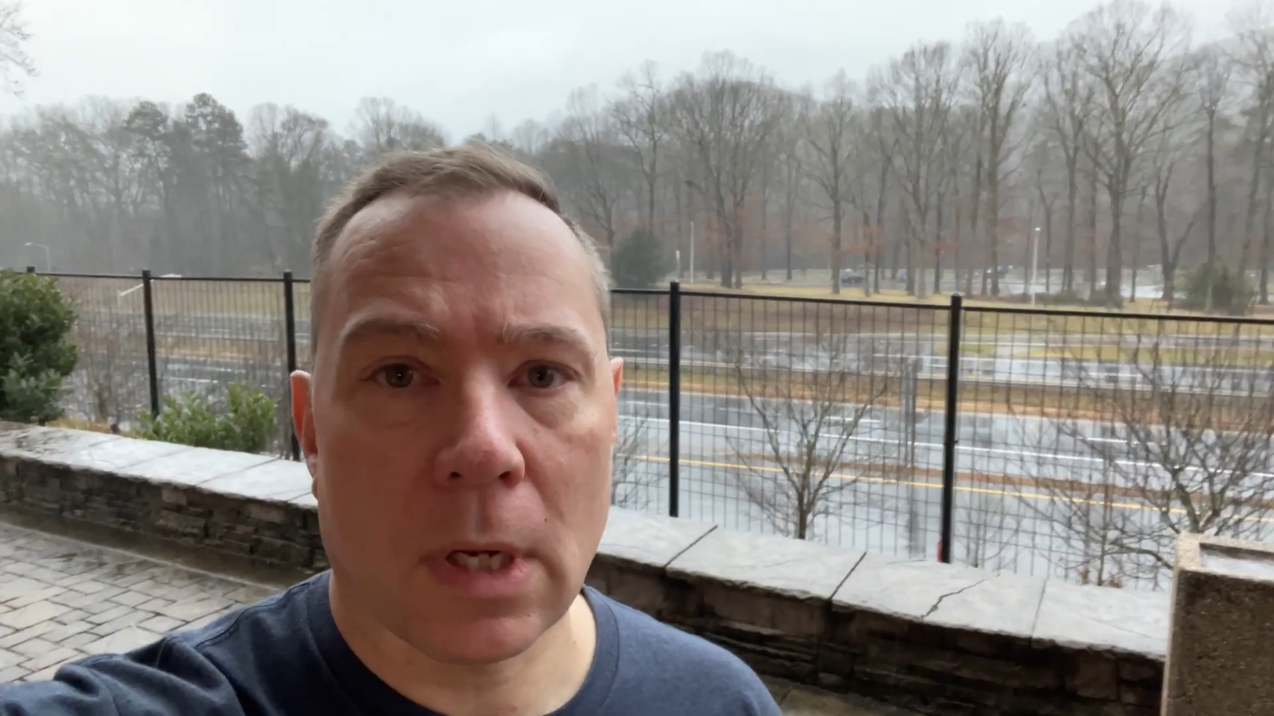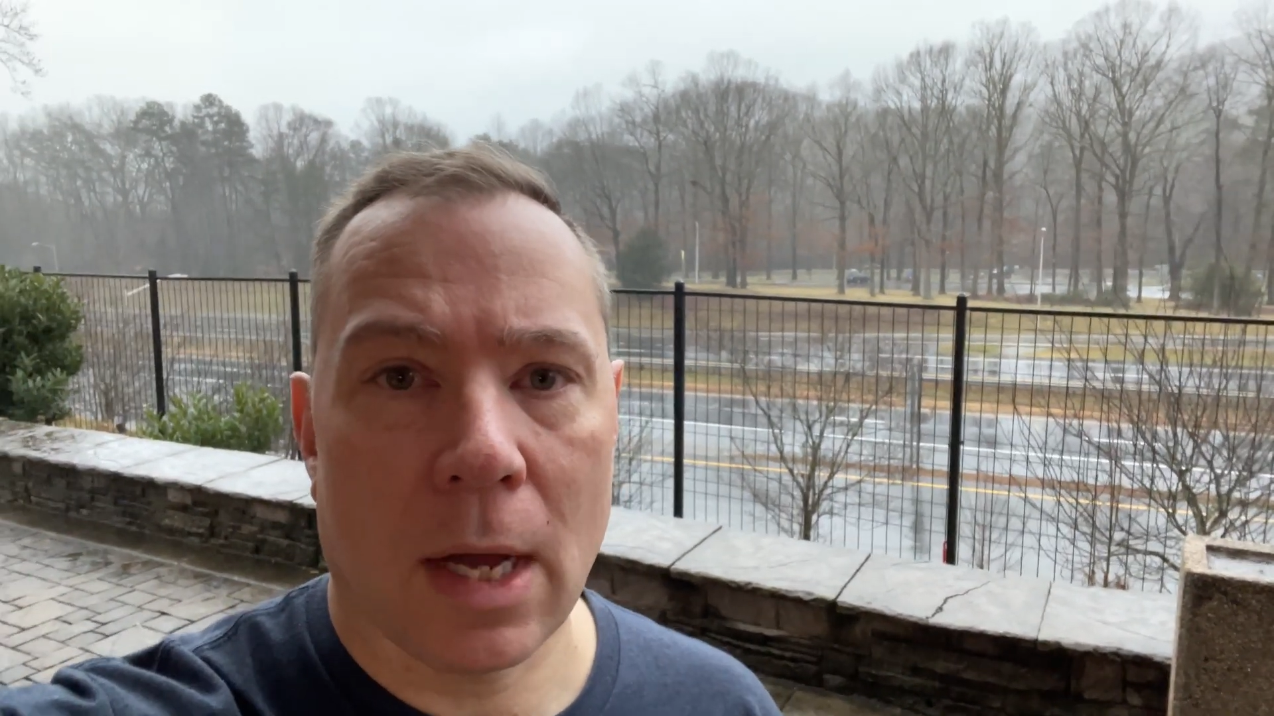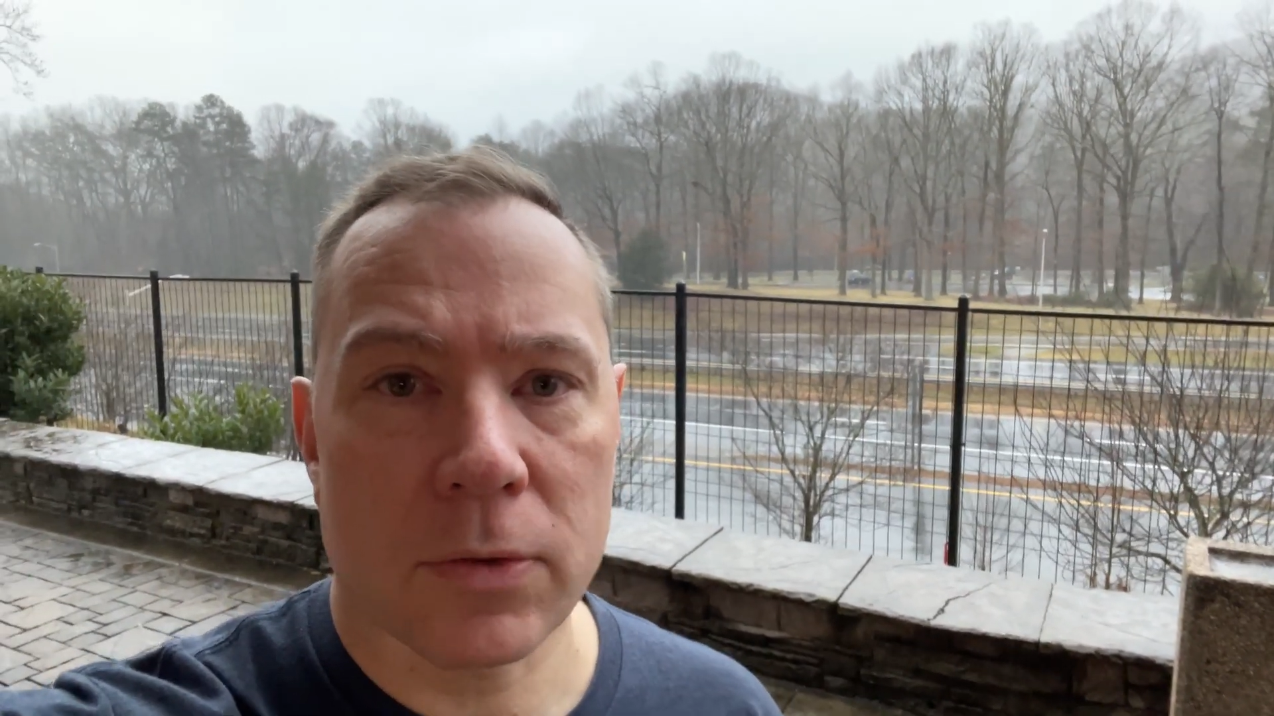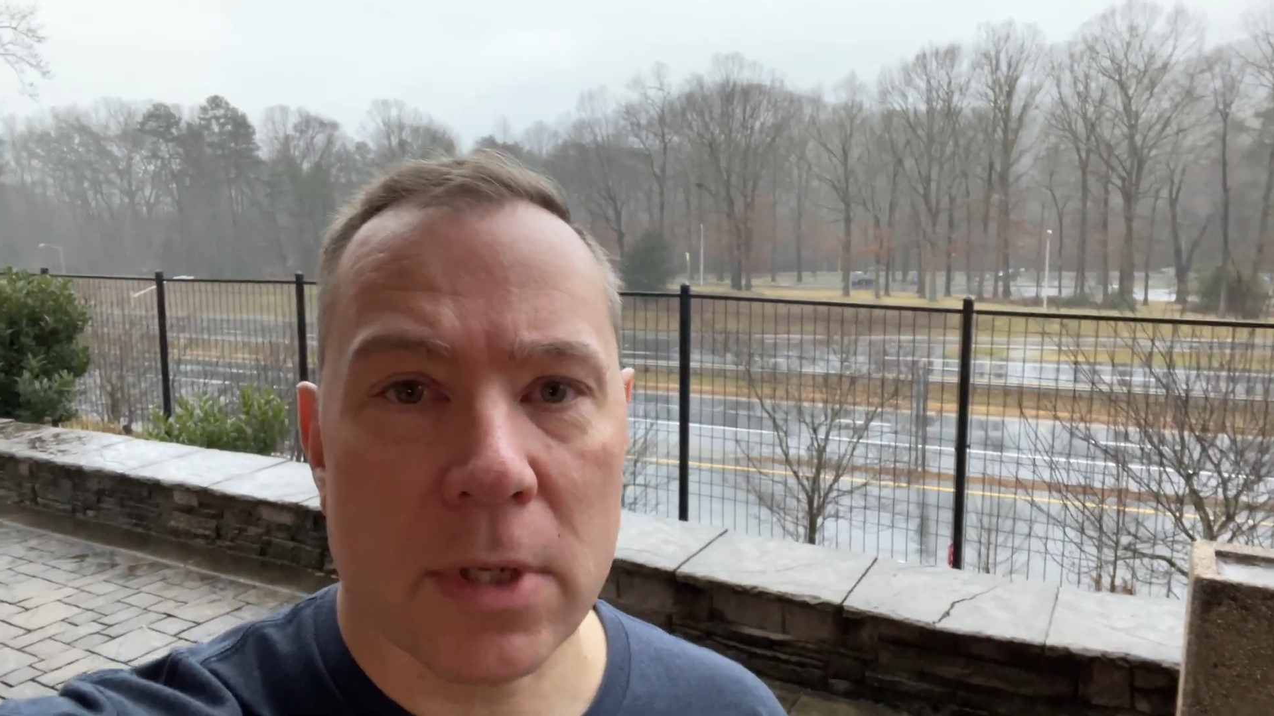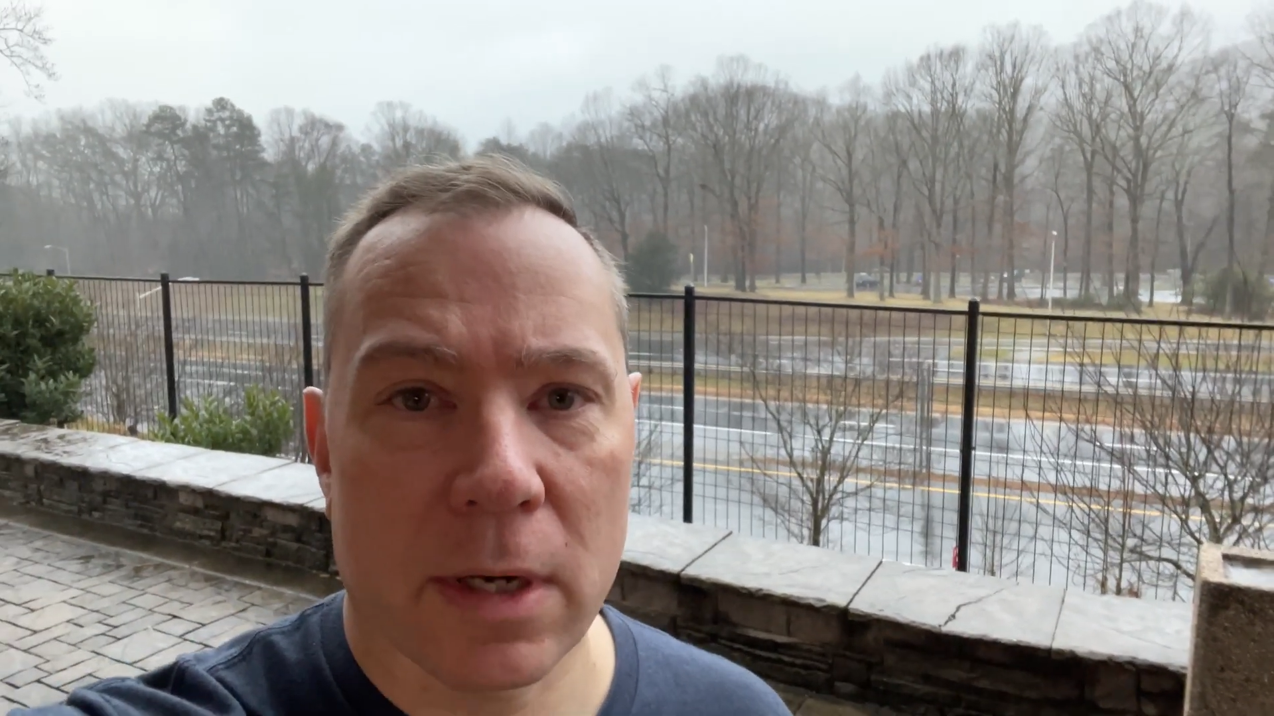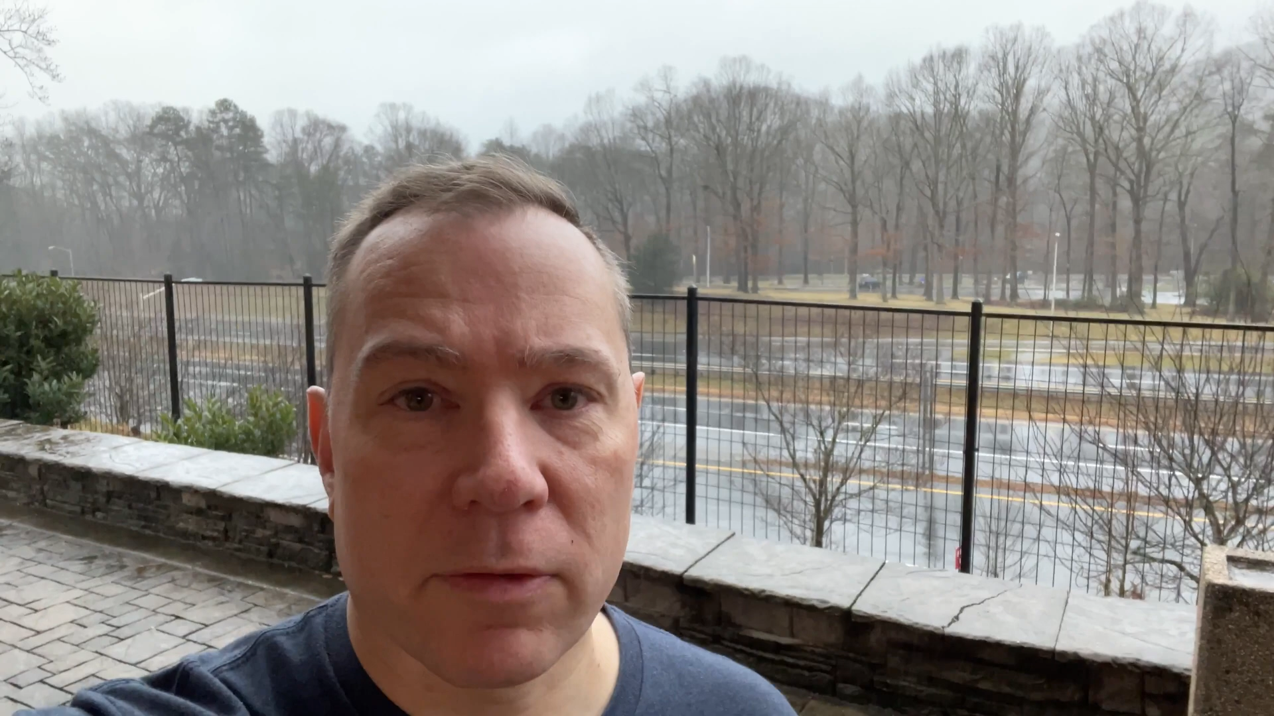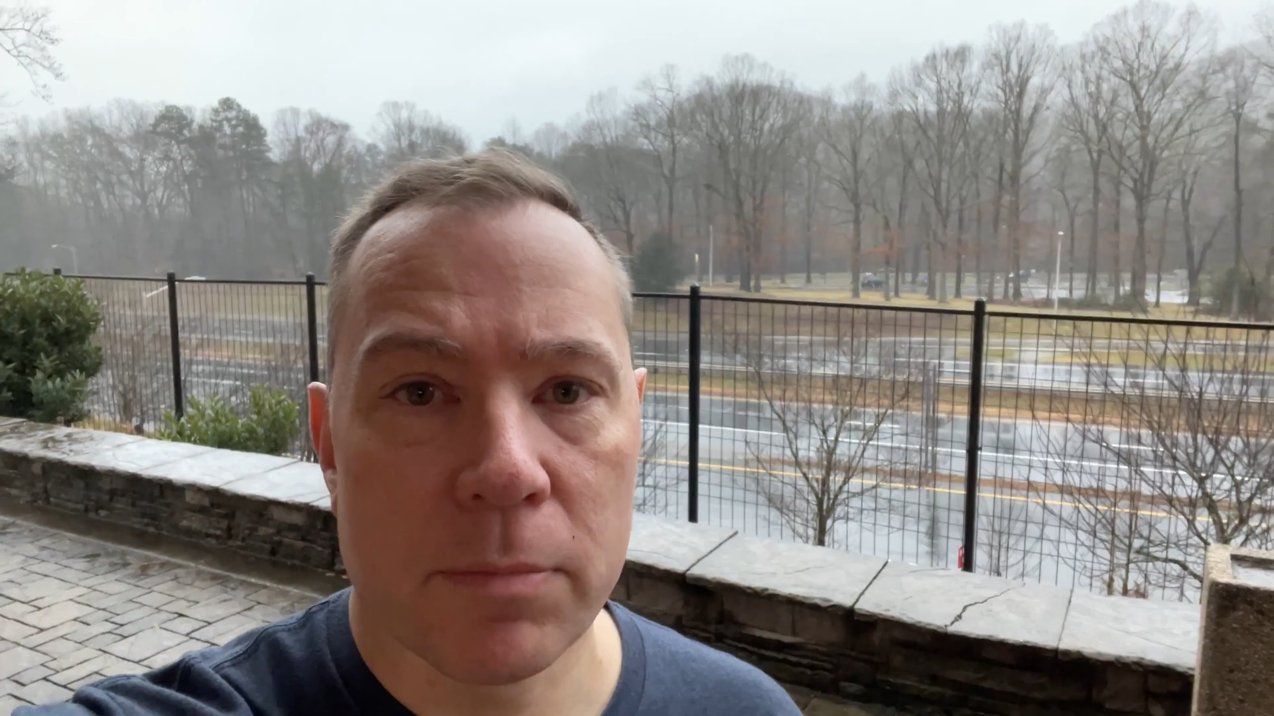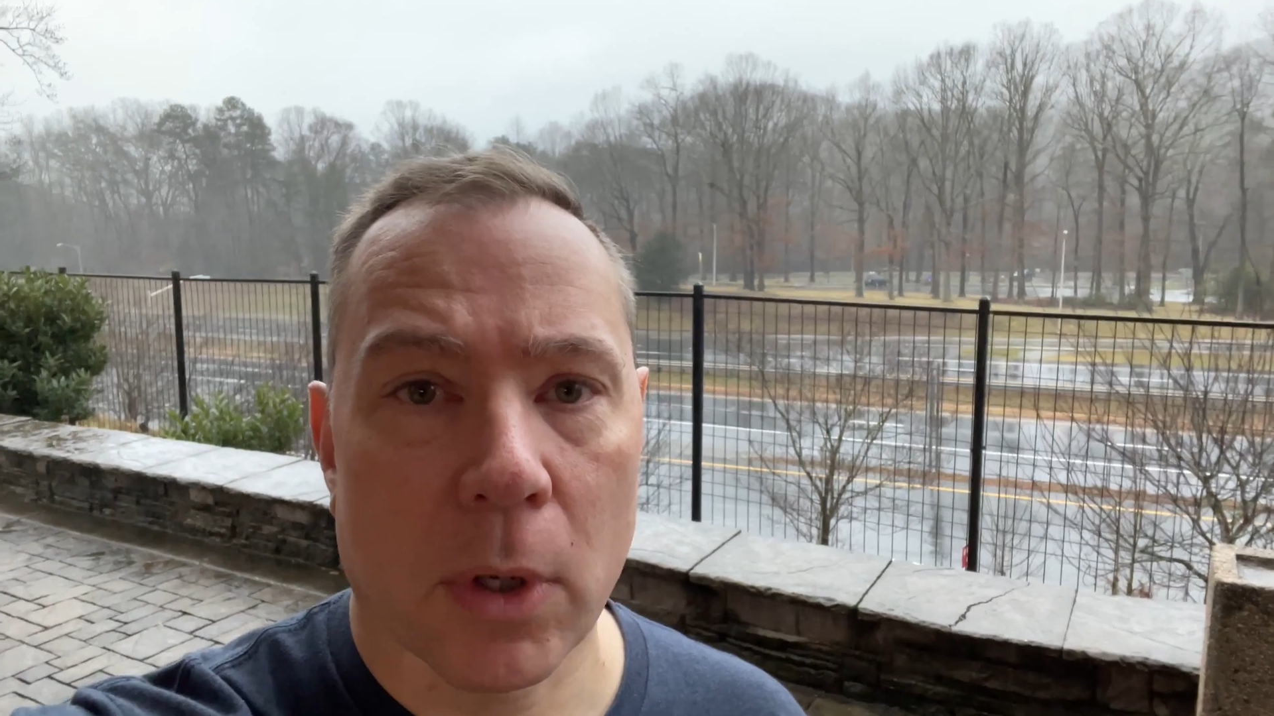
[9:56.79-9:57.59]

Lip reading: outside of